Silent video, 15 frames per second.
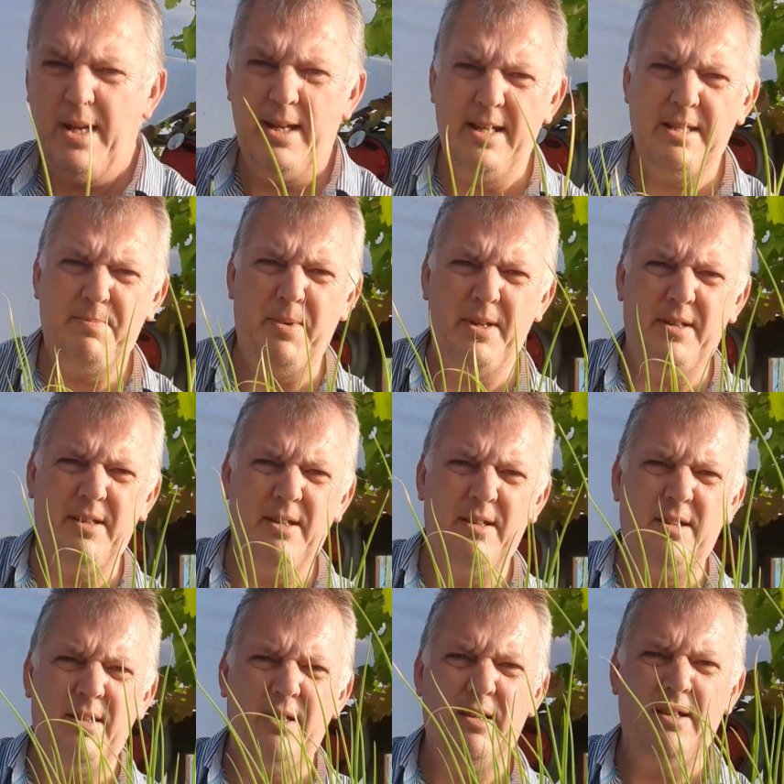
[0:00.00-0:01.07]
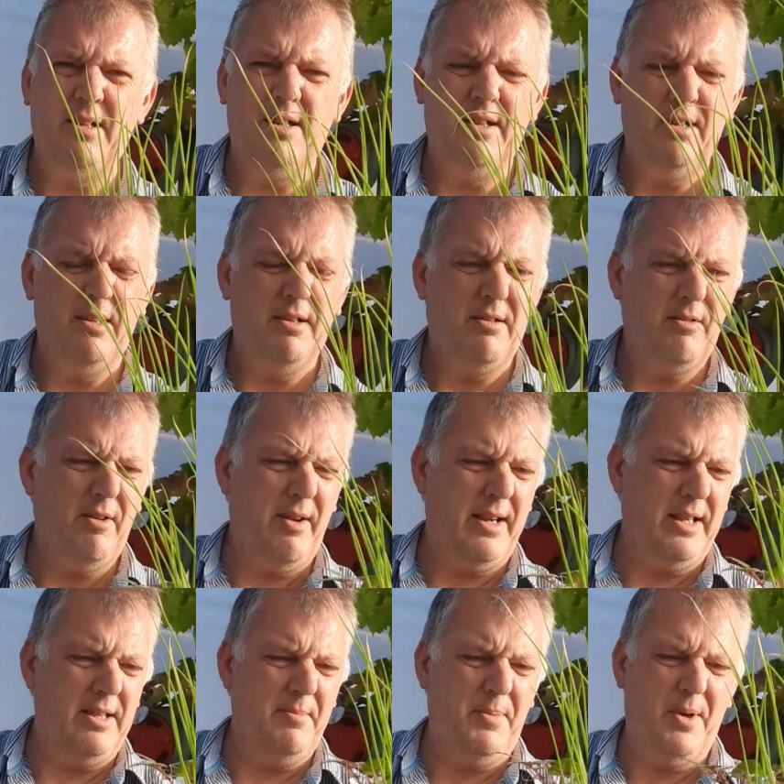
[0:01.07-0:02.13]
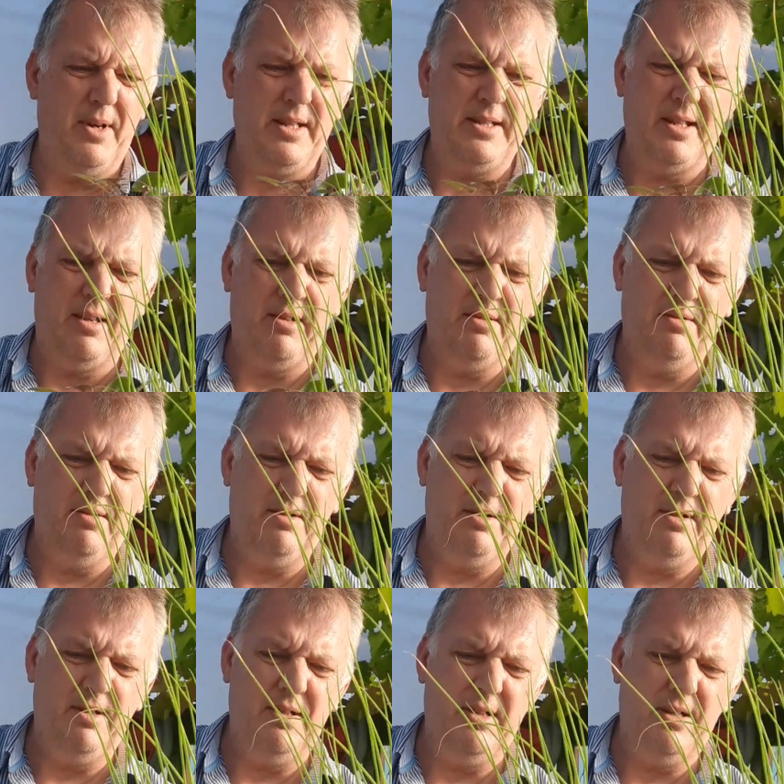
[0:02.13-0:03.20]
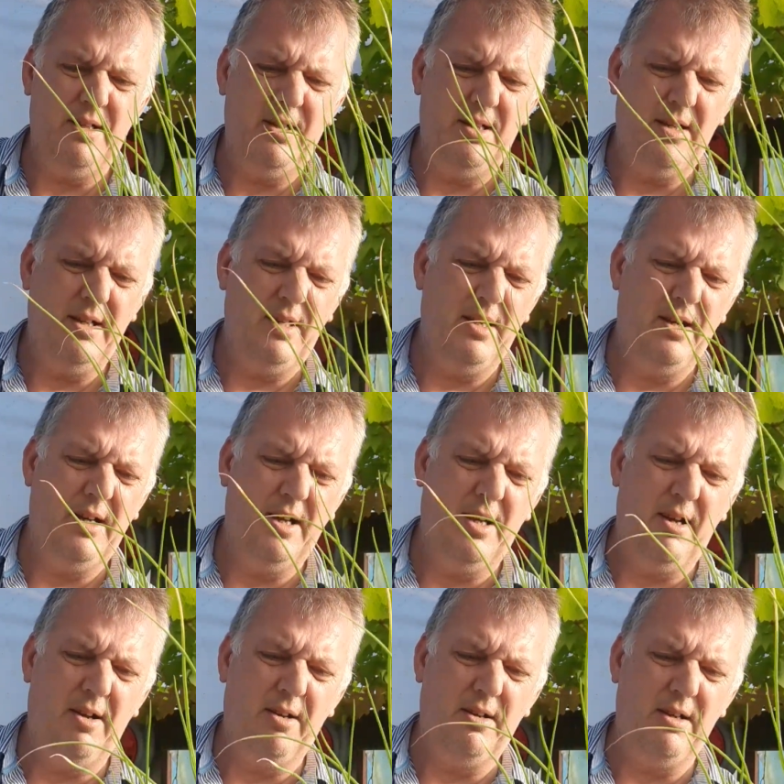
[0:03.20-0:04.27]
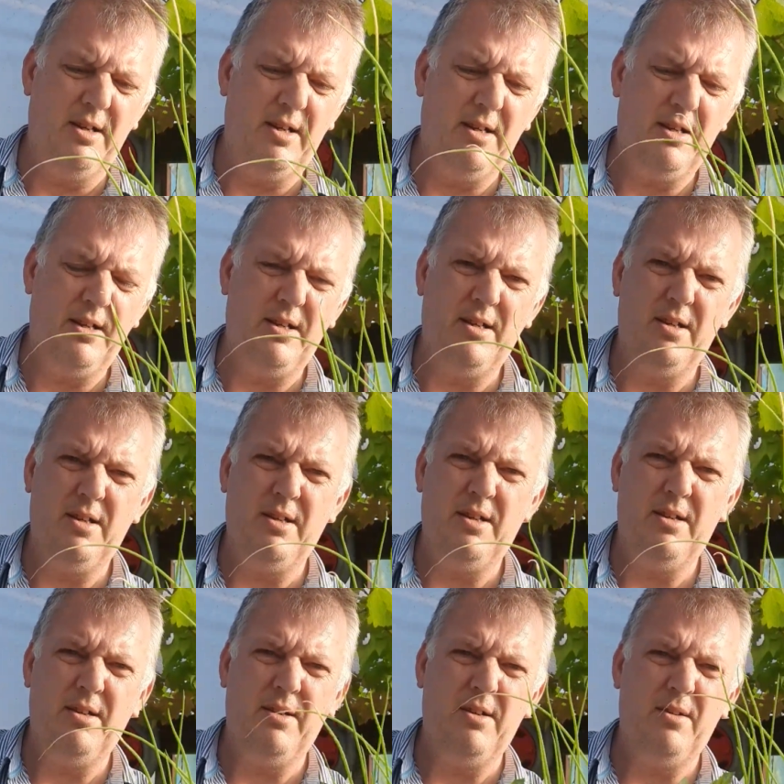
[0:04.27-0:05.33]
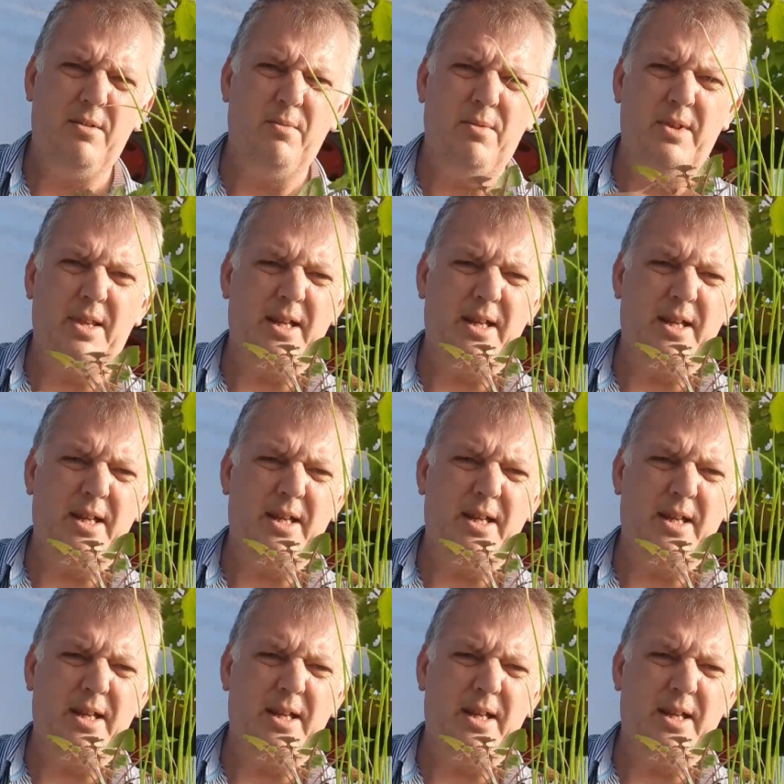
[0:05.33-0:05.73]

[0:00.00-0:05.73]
Lisbon growing in the polytunnel along with a